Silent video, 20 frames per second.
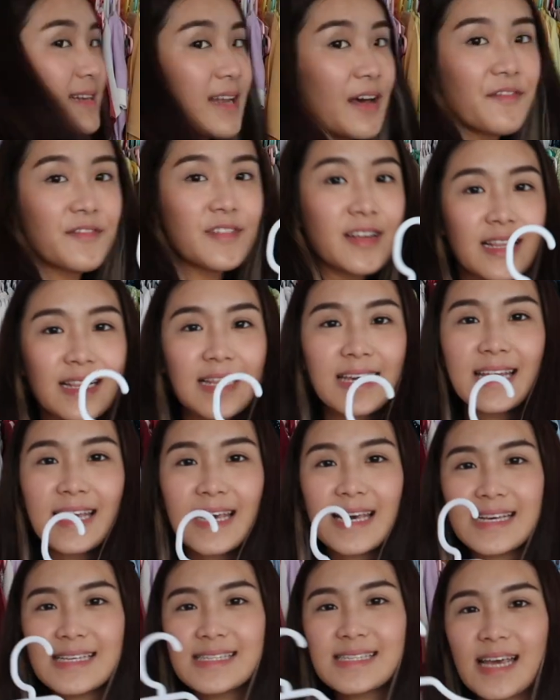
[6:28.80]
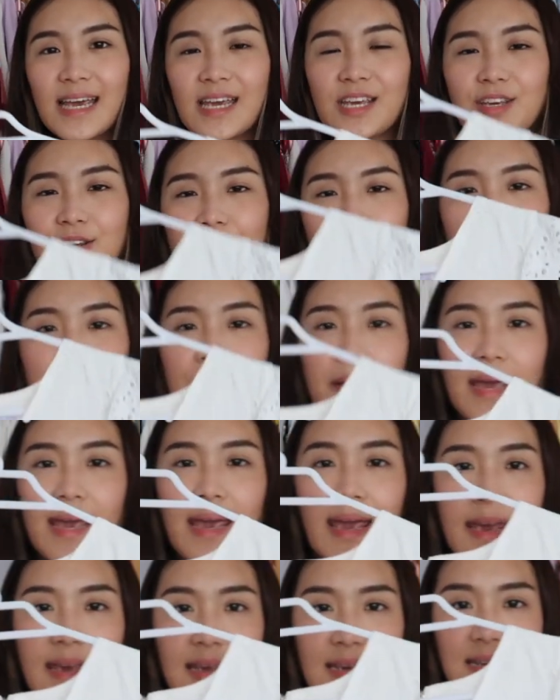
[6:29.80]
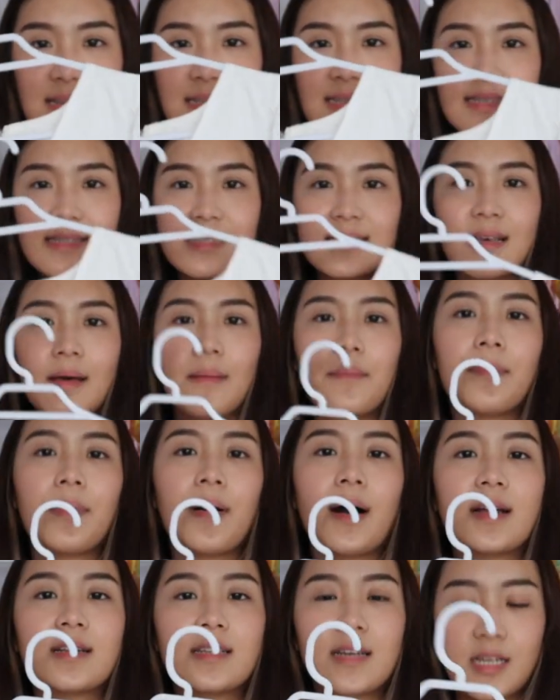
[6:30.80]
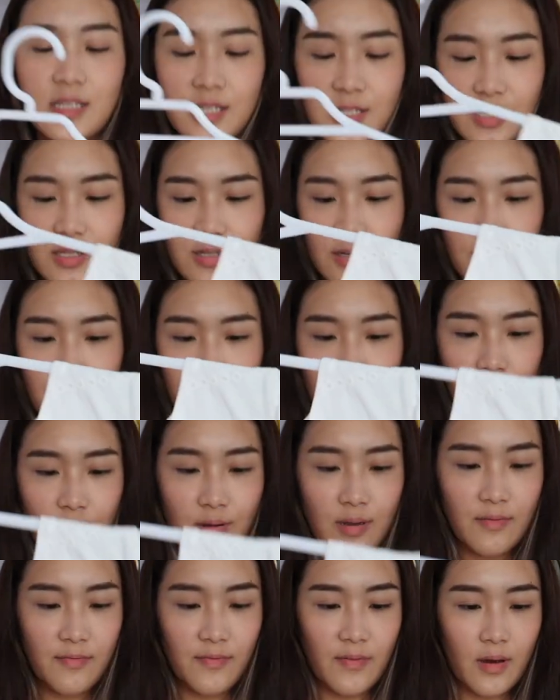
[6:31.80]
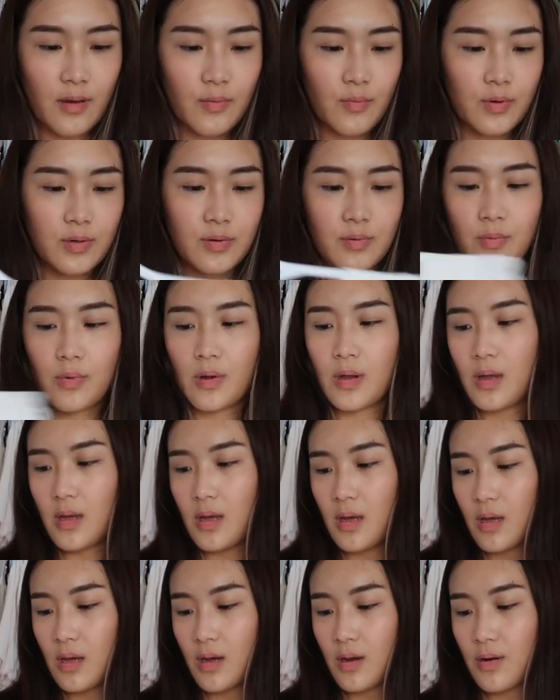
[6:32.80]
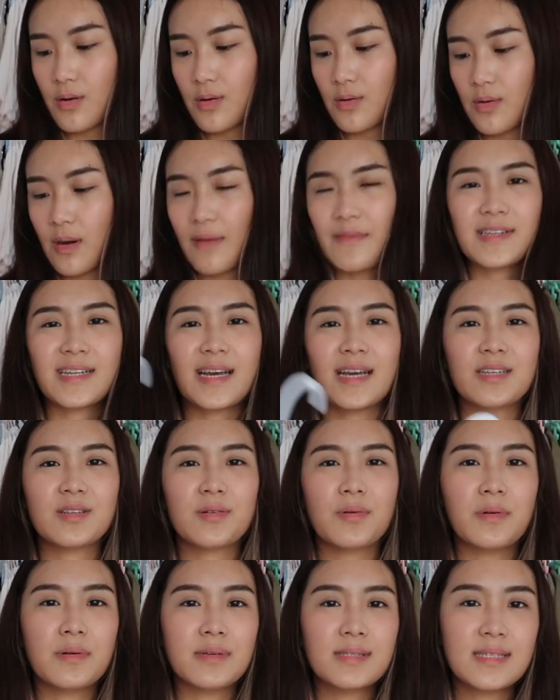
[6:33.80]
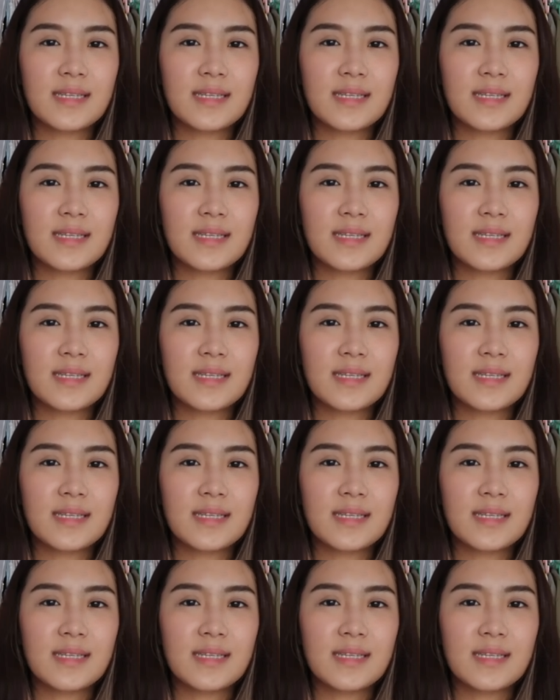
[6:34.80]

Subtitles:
definitely is a cute piece, but I just don't know if I would gravitate towards